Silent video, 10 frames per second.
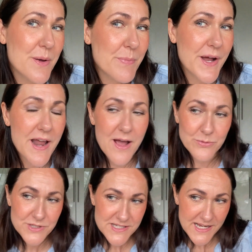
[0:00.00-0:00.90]
But I
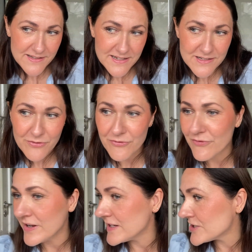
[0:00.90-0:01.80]
would say that the
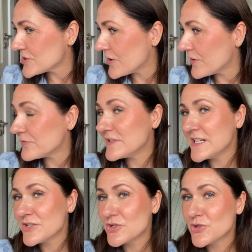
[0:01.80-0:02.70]
finish of
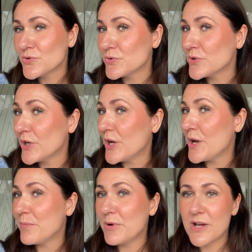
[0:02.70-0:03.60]
these two
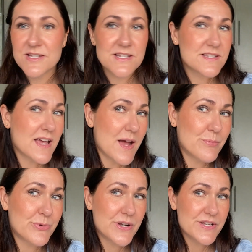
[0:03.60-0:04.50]
blushes are
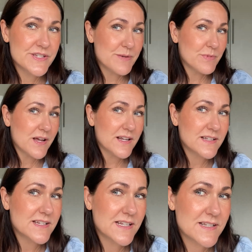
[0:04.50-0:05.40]
pretty similar.
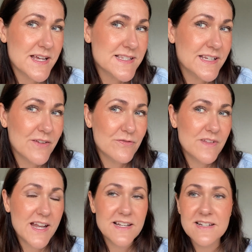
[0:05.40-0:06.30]
It does give
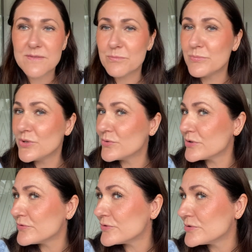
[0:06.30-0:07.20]
that
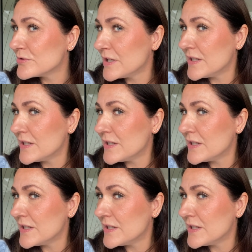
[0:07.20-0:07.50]
beautiful